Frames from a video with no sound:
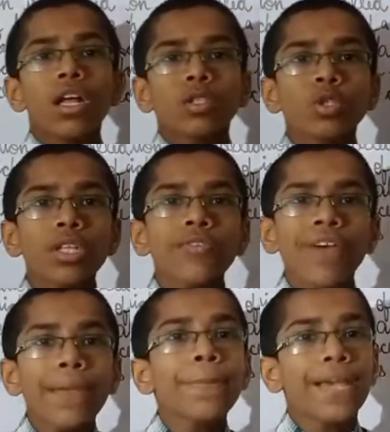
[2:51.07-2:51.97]
So they
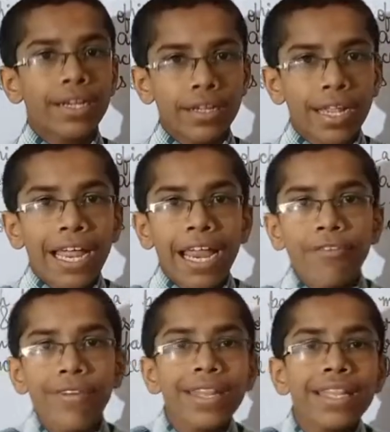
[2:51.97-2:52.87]
vibrate,
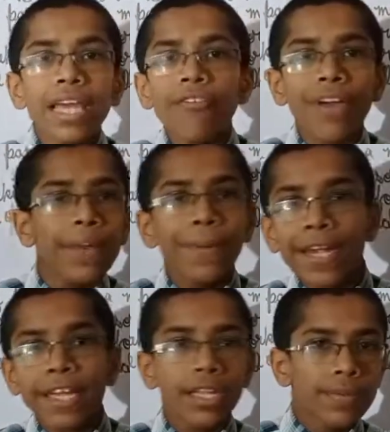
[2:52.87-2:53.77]
and when they are
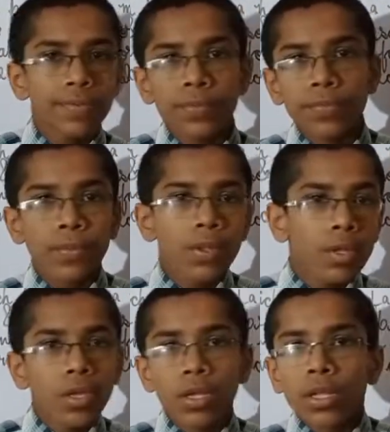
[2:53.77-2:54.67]
vibrating
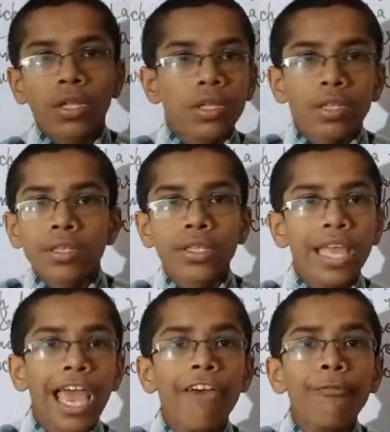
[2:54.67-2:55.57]
they
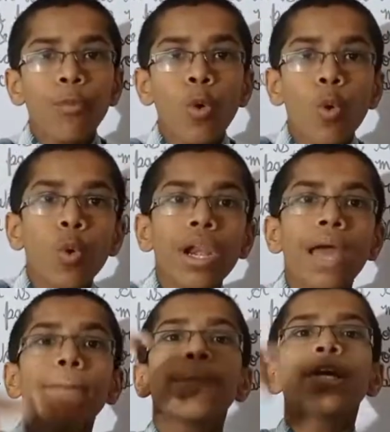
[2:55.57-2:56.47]
have more
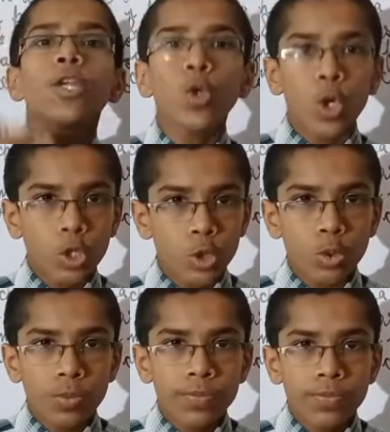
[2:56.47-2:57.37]
amplitude
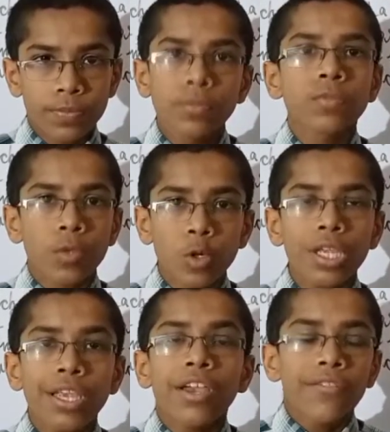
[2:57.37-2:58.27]
also.
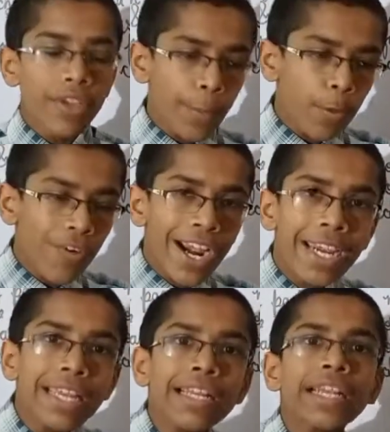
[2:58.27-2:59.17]
Okay, we are
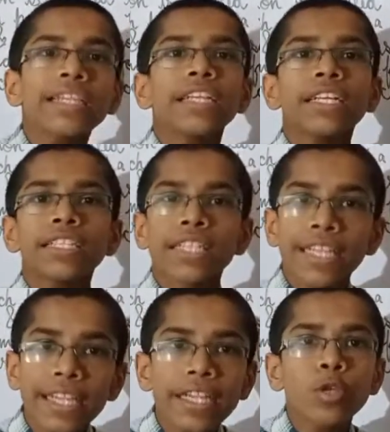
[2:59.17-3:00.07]
providing continuous
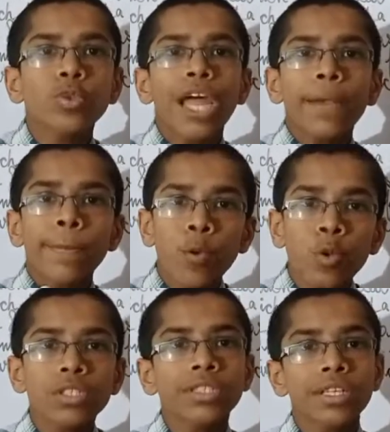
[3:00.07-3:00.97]
heat to that
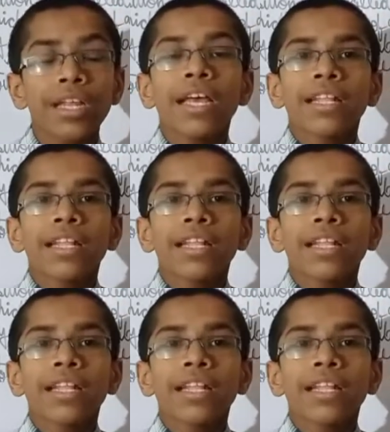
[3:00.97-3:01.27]
portion,